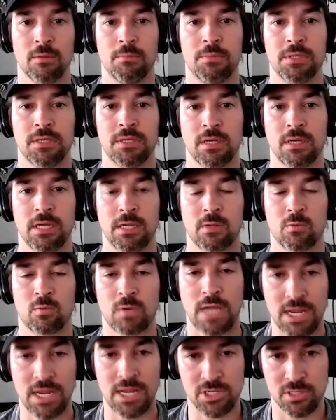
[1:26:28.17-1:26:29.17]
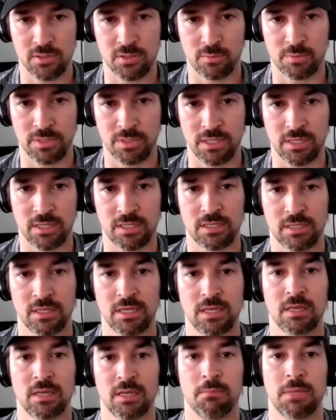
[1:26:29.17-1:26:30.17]
Be a rational being.
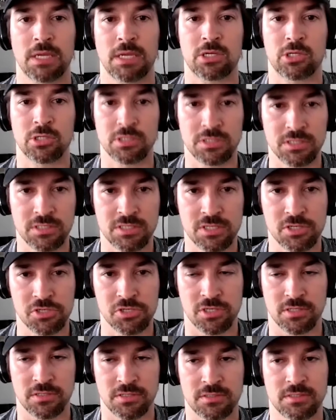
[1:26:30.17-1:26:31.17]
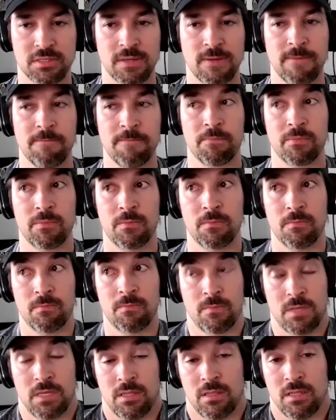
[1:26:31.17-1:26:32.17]
Make good decisions.
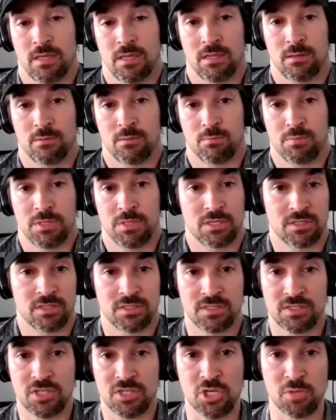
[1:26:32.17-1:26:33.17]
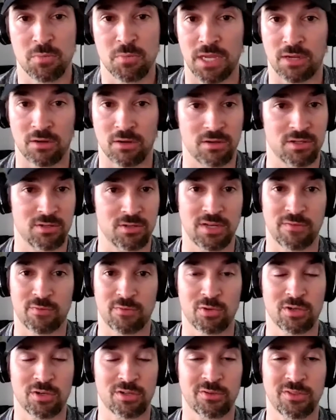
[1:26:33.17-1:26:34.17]
And then be a good decision maker. You'll have
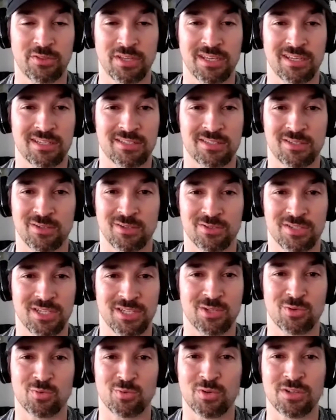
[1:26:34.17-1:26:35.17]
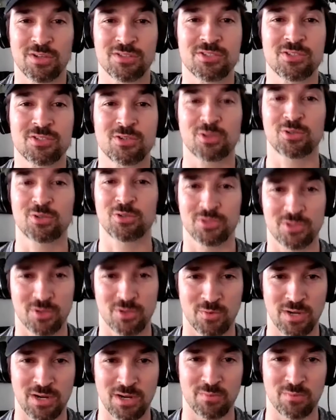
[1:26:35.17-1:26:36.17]
critical thinking skills. And you'll run circles
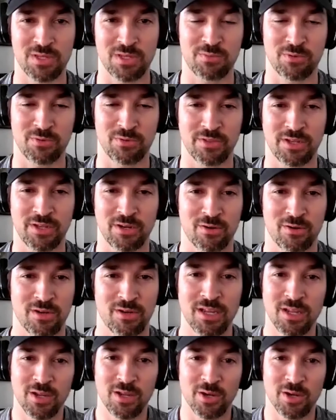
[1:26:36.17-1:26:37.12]
around people that are